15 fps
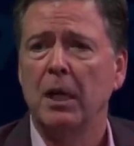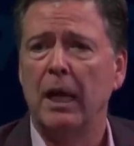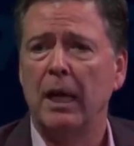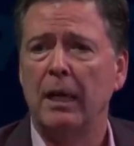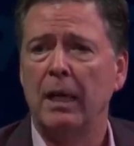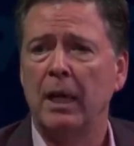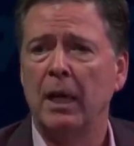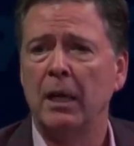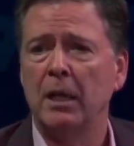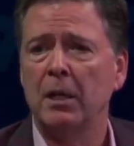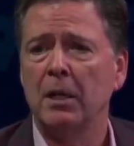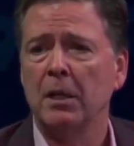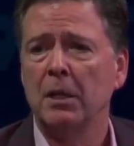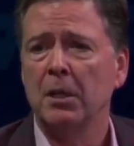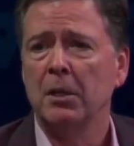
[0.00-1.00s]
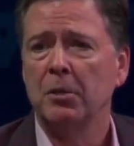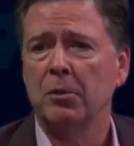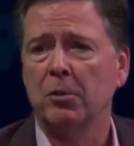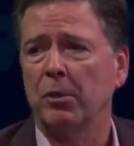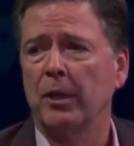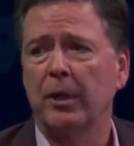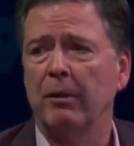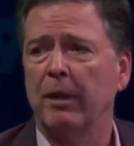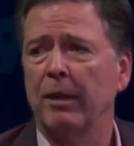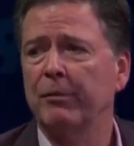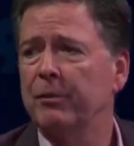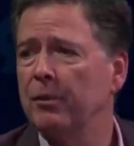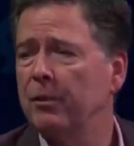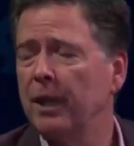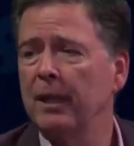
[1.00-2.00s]
And then shortly
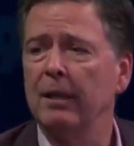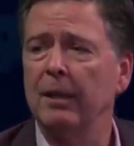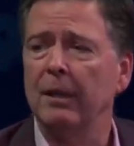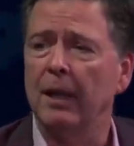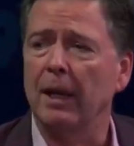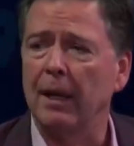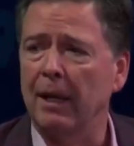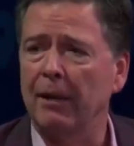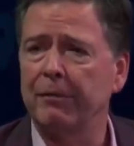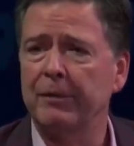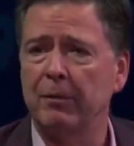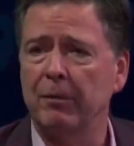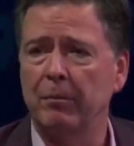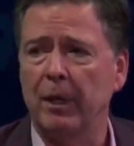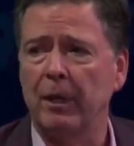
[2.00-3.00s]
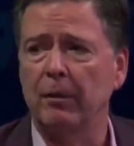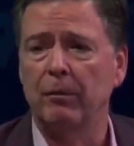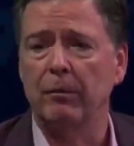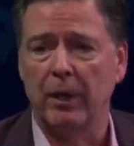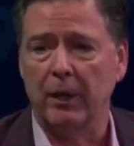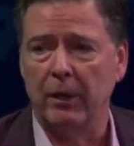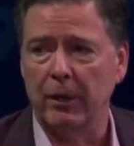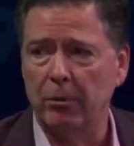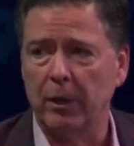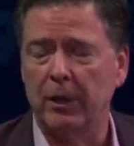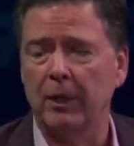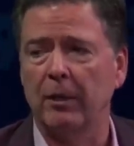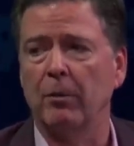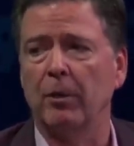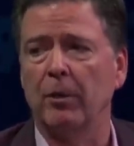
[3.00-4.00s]
thereafter, it ended. And I left and went very
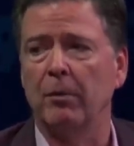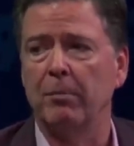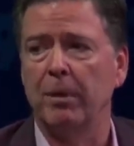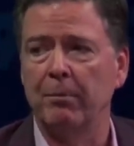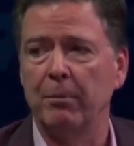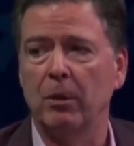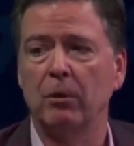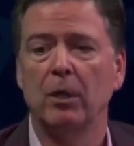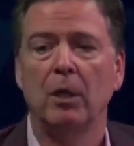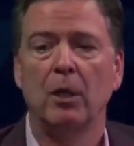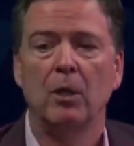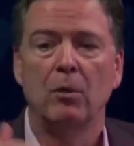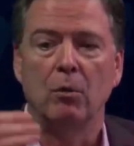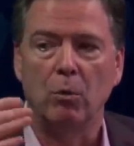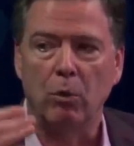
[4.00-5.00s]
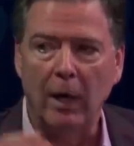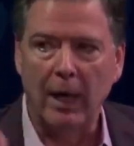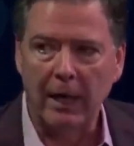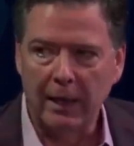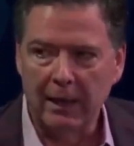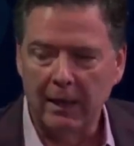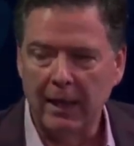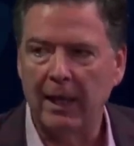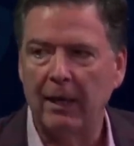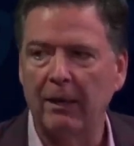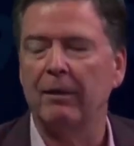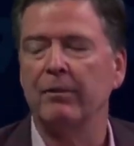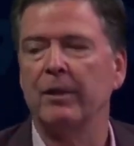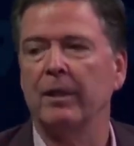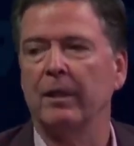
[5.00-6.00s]
quickly and wrote a memo writing down
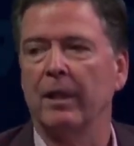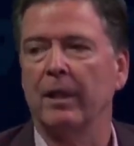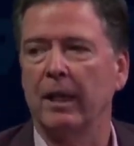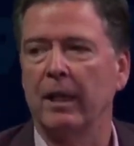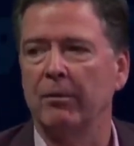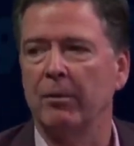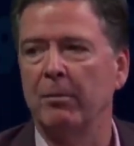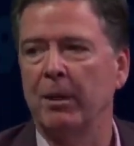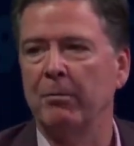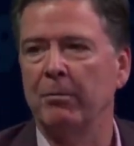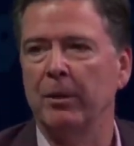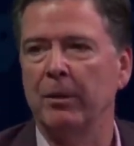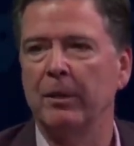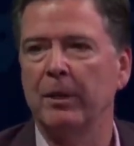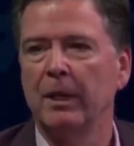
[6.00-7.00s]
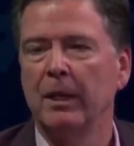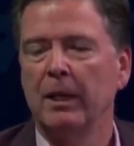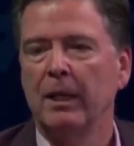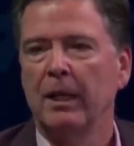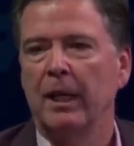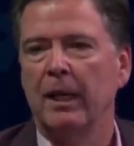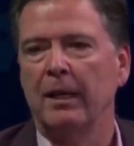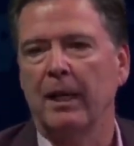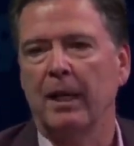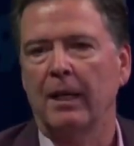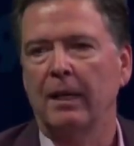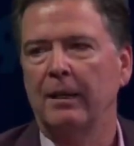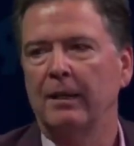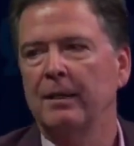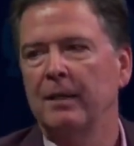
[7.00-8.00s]
everything that I had remembered. And then
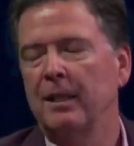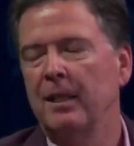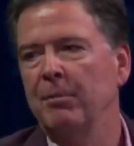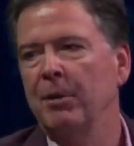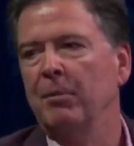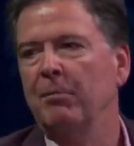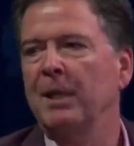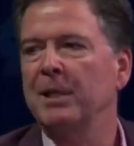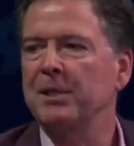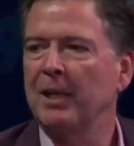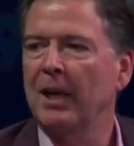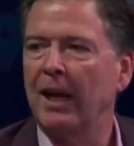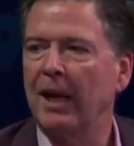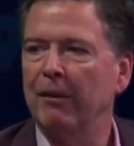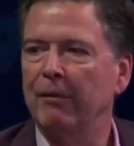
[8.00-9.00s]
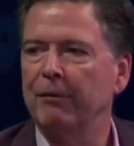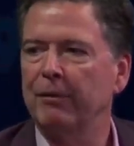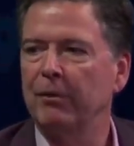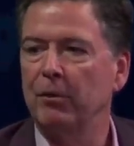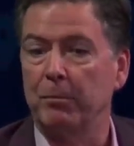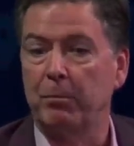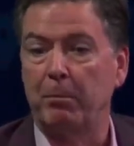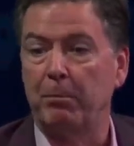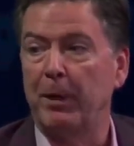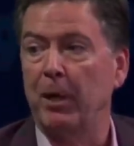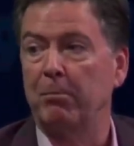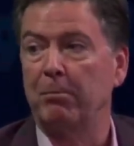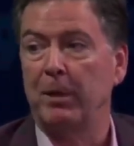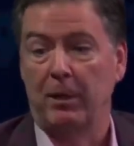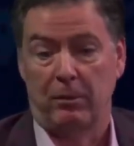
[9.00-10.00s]
I emailed my staff, who had
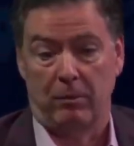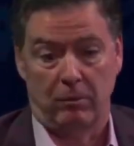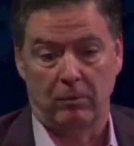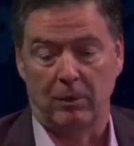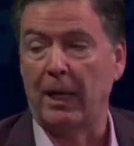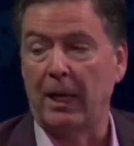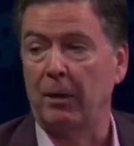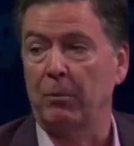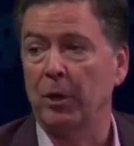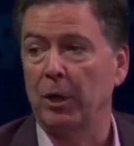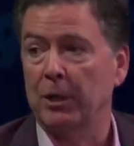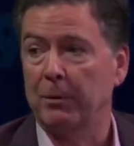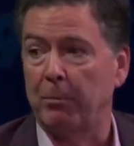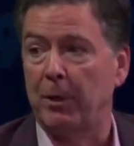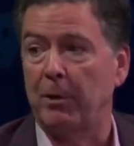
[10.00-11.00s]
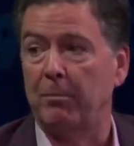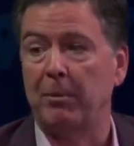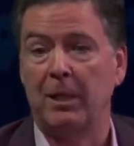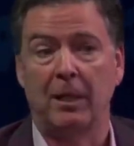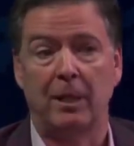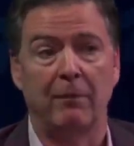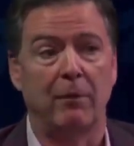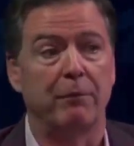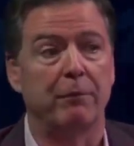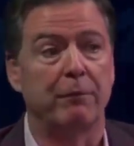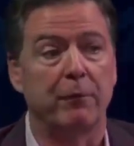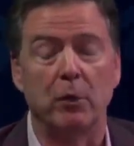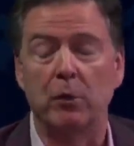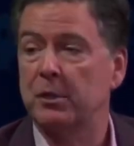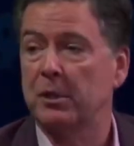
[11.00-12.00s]
prepared me, a lot of work to prepare me to give the
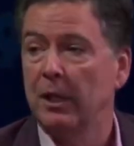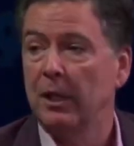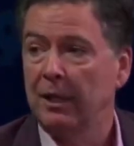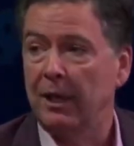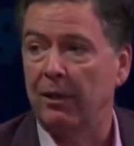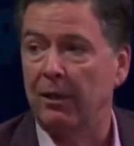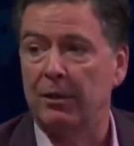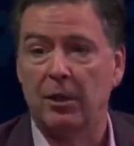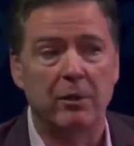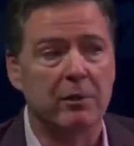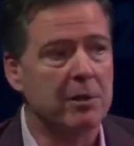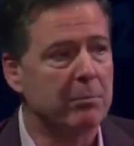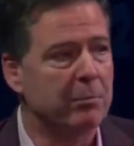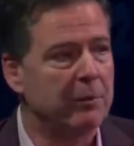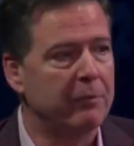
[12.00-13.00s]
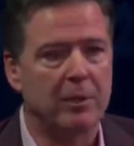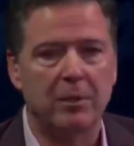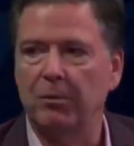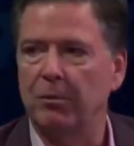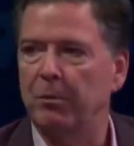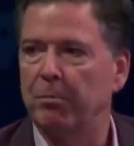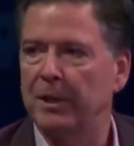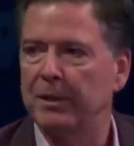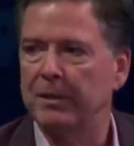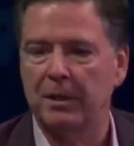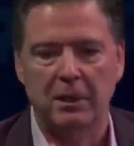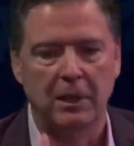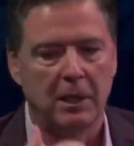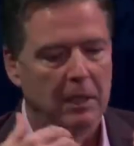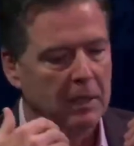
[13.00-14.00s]
first counterterrorism briefing to a new
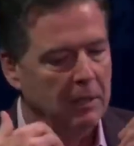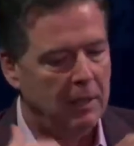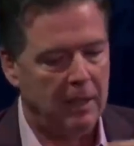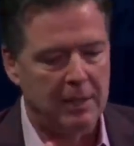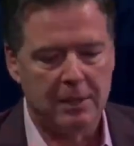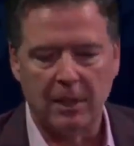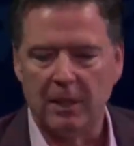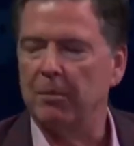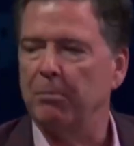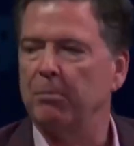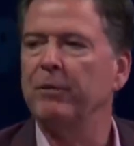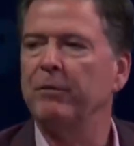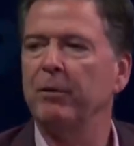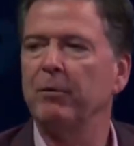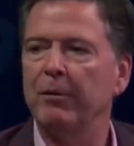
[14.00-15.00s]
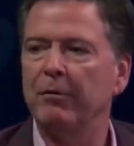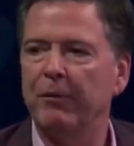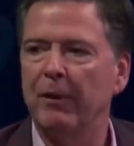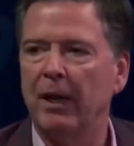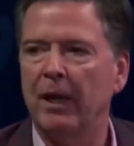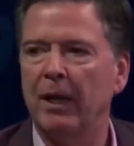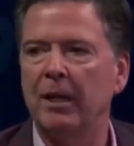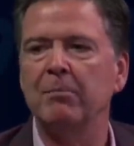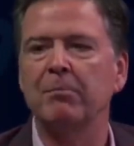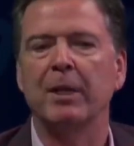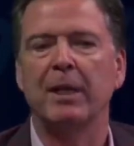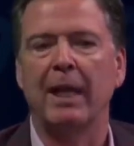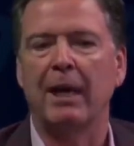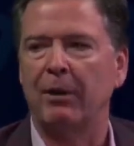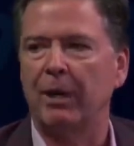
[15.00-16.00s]
president. And I said, the briefing went fine,
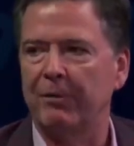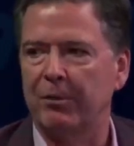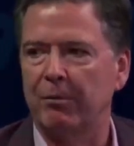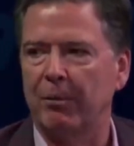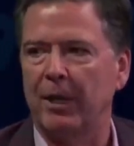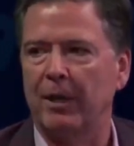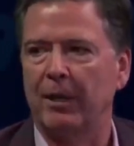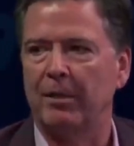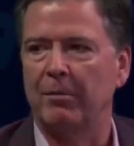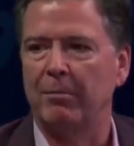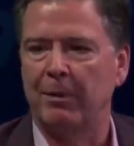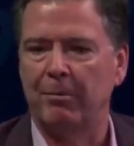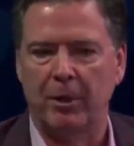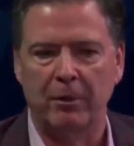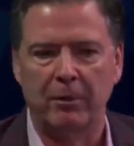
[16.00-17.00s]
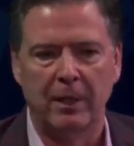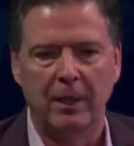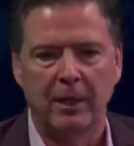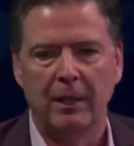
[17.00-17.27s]
but now I have to write another memo.